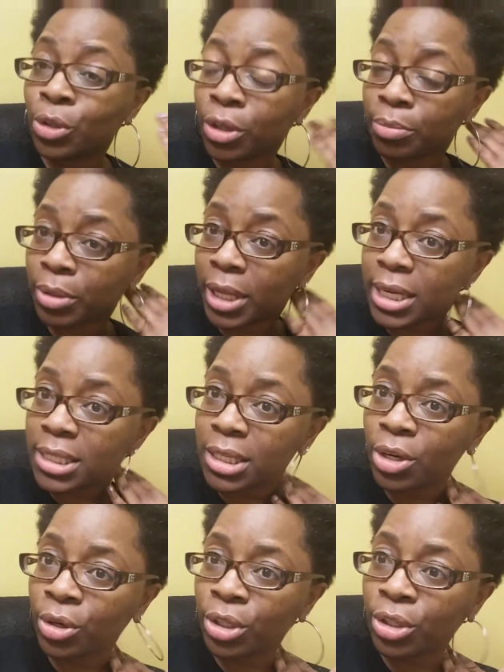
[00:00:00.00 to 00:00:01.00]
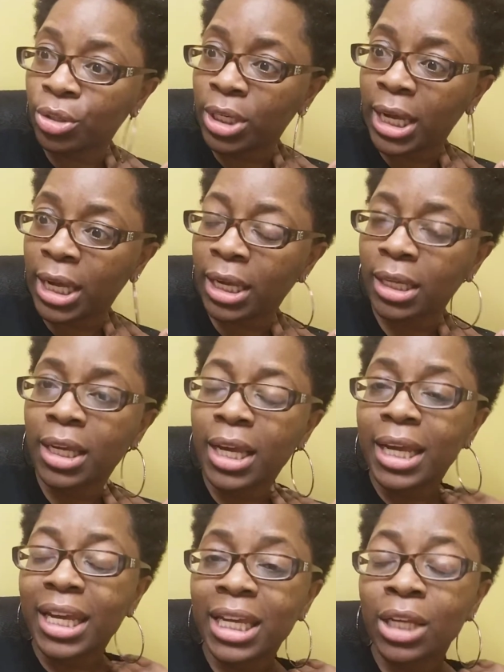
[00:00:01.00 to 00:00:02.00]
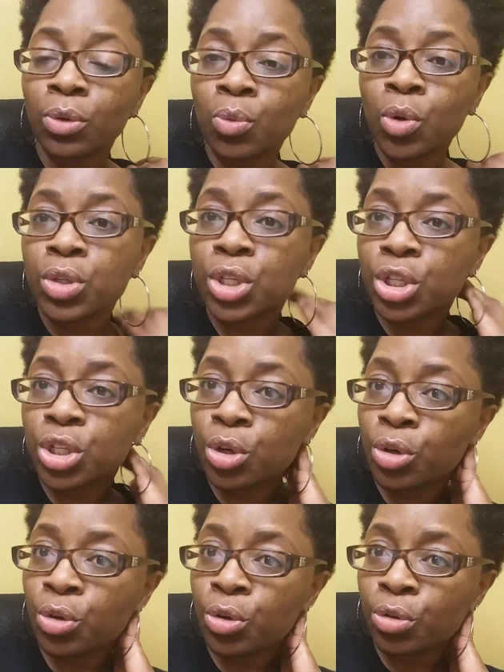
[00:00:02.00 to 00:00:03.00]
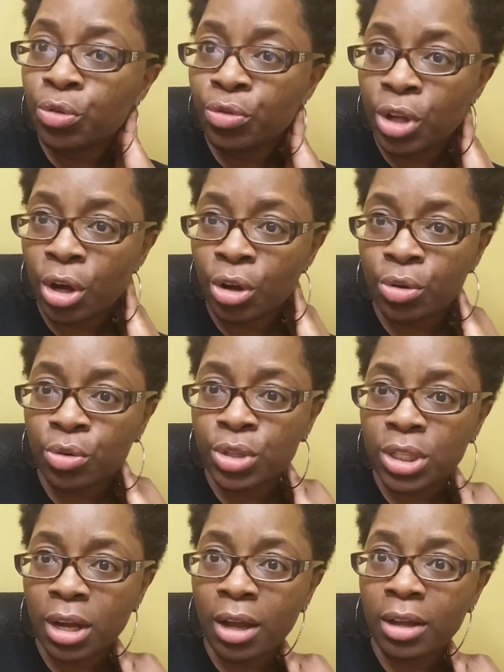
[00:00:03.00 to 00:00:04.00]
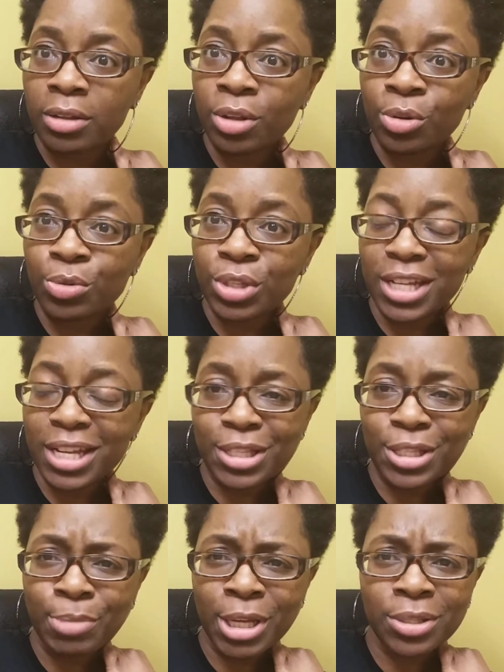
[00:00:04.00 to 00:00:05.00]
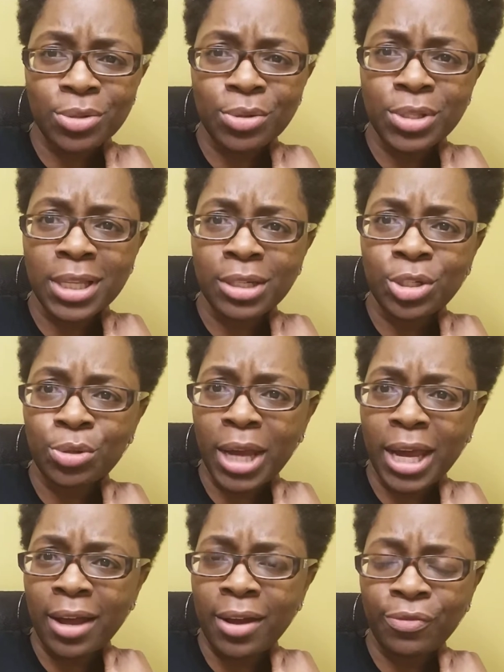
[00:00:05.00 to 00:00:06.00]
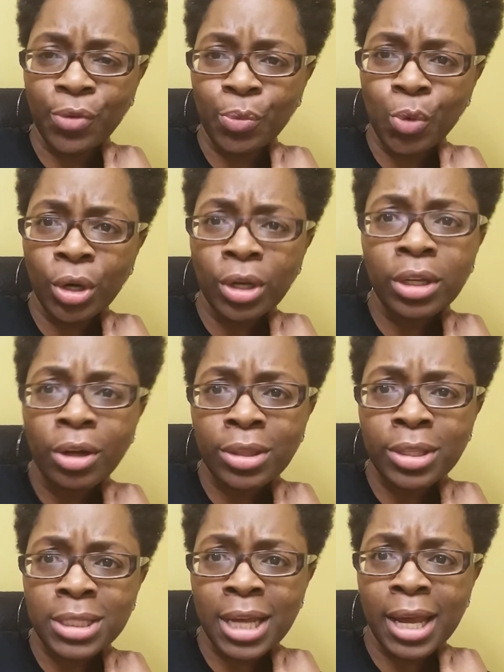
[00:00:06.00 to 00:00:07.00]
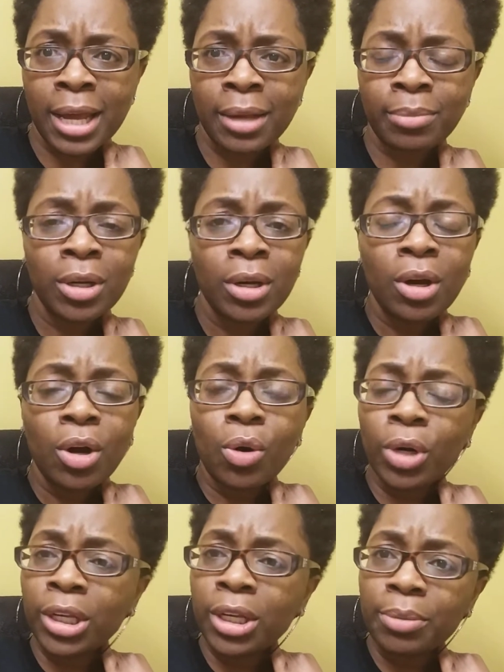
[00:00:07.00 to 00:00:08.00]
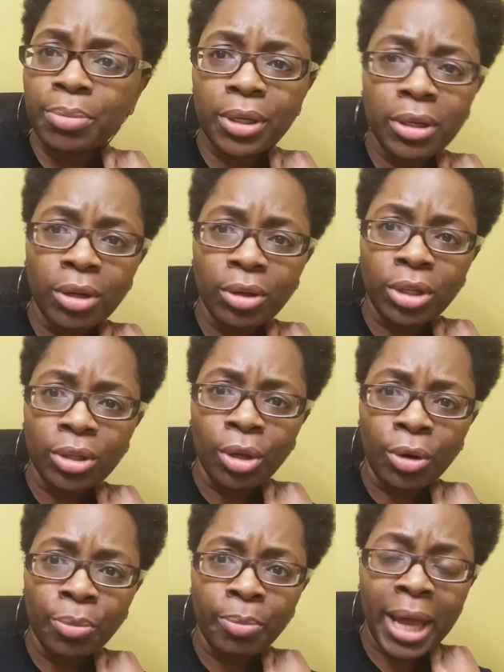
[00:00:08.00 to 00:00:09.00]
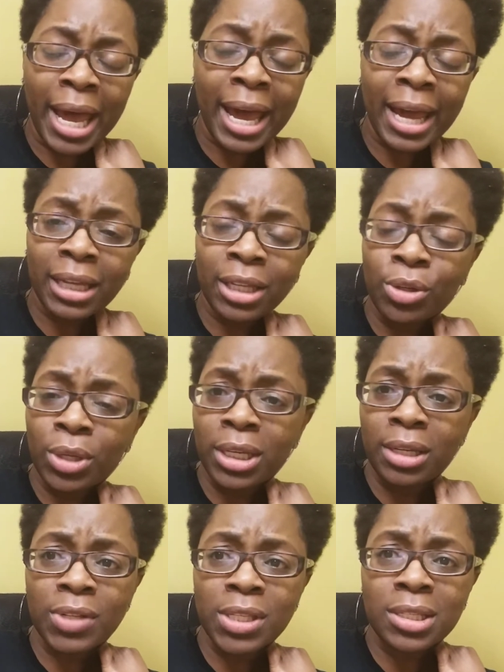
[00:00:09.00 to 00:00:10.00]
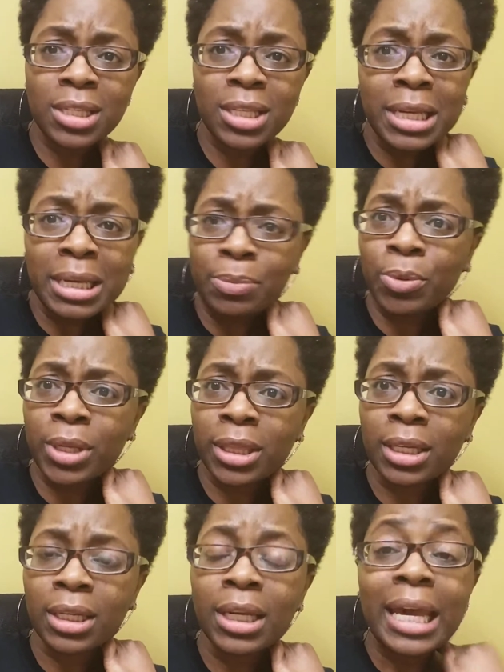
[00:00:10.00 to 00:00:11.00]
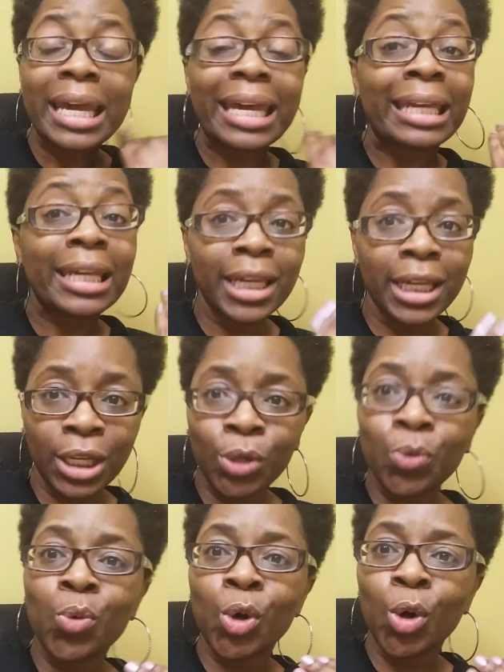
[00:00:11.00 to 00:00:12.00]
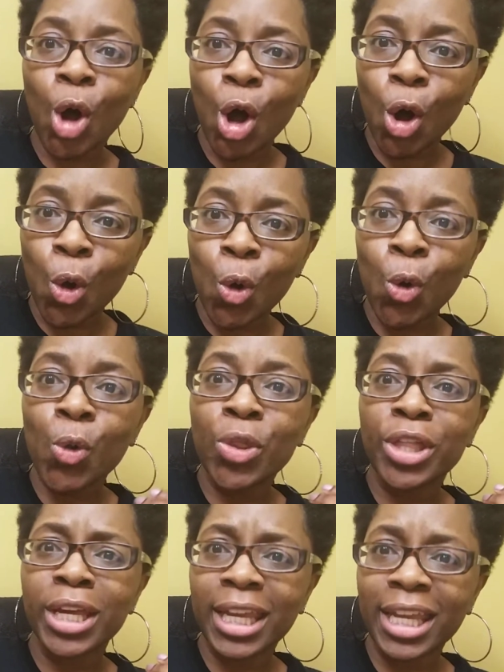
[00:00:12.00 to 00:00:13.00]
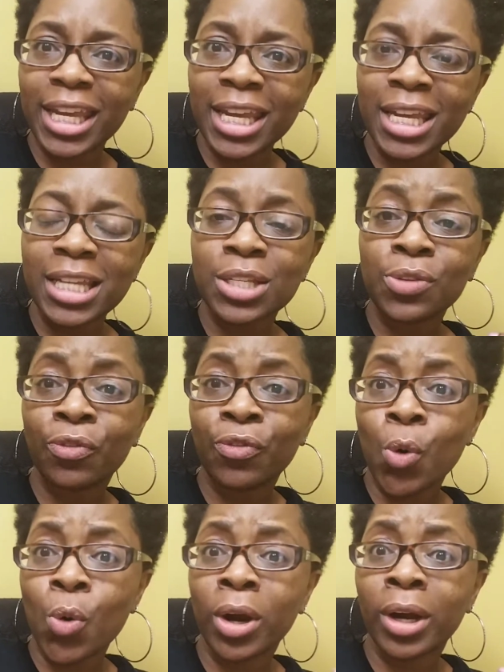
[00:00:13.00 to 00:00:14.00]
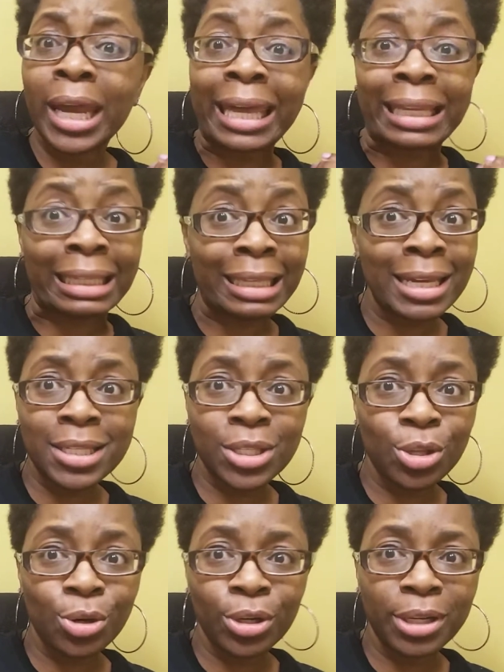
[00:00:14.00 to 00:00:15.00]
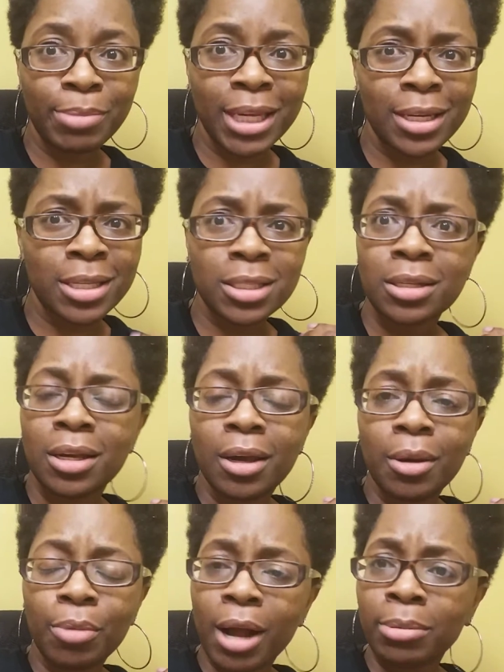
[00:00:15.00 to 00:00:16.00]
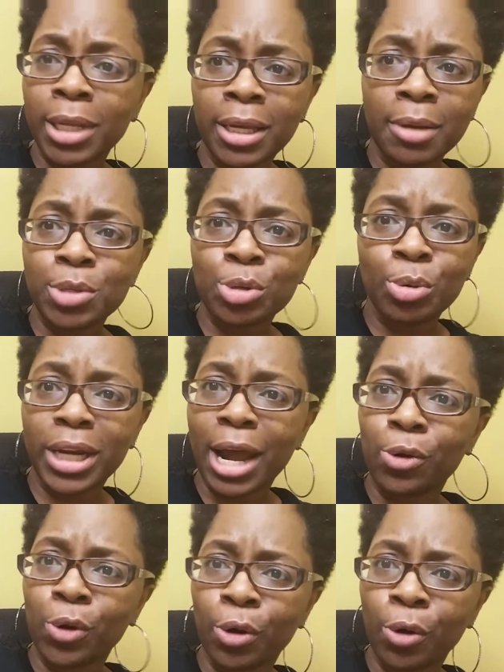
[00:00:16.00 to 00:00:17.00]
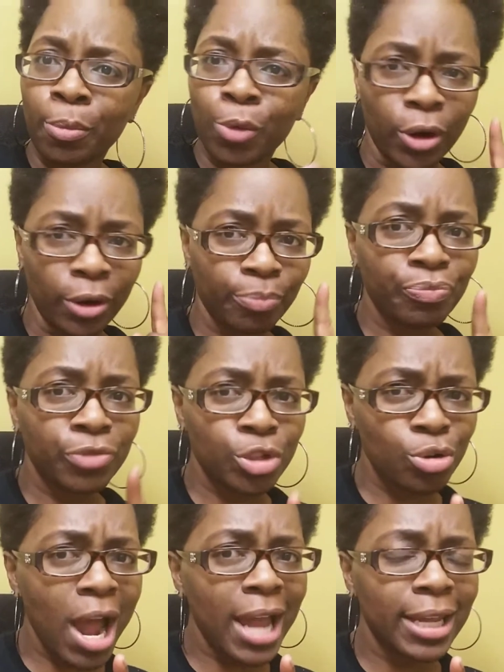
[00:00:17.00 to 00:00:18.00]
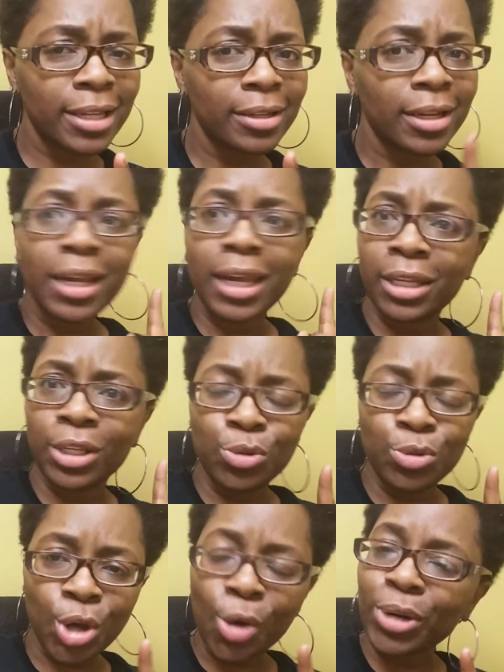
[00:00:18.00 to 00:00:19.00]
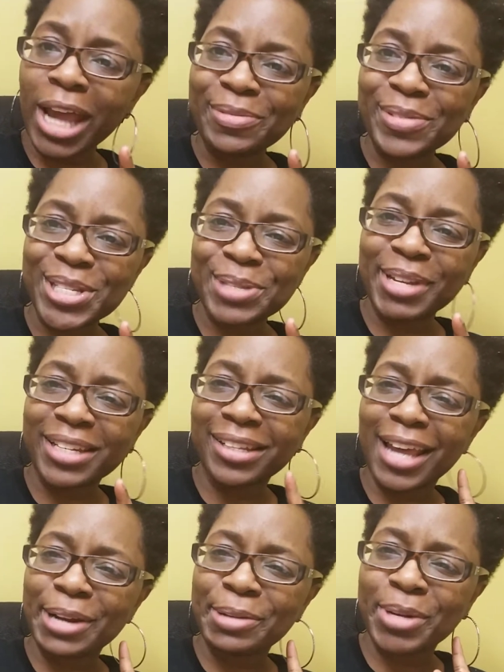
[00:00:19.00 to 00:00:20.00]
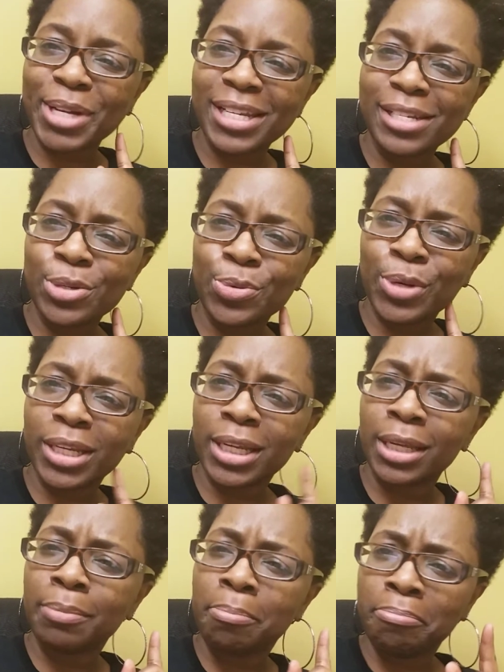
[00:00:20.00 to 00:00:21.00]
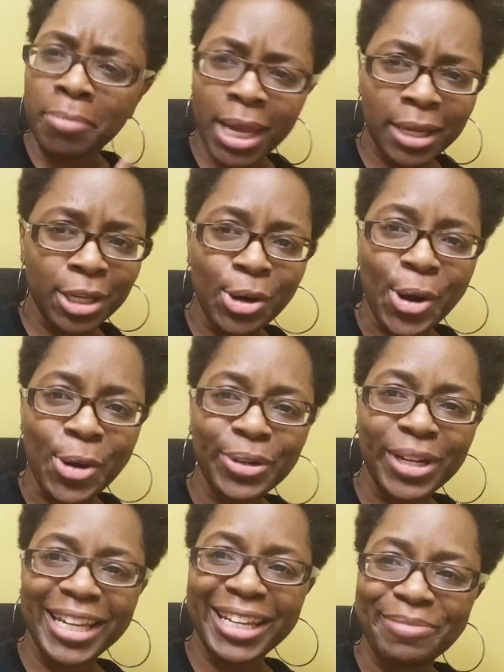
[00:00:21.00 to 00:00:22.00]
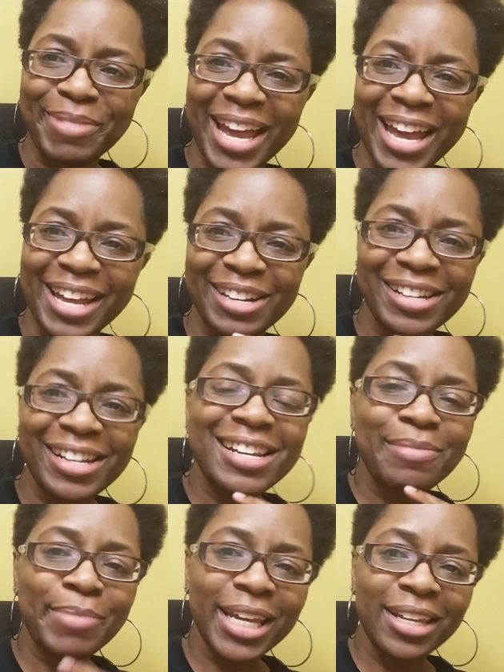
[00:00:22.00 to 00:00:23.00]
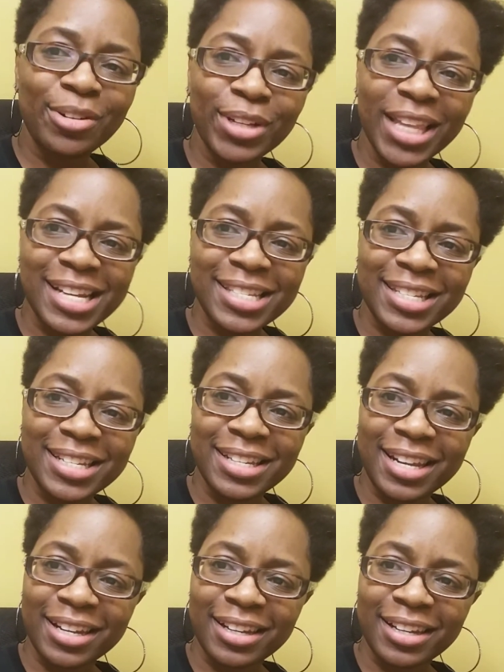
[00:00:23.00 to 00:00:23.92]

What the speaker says: You can place it on your neck. It will soothe those tense muscles that you have from working all the time, or you can put it on your low back. You can even sleep with it, and it will hold the heat for at least 30 minutes, probably up to an hour or more. Try it, and you don't have to spend a lot of money doing it. Make your own heating pad. Make it a relaxing day.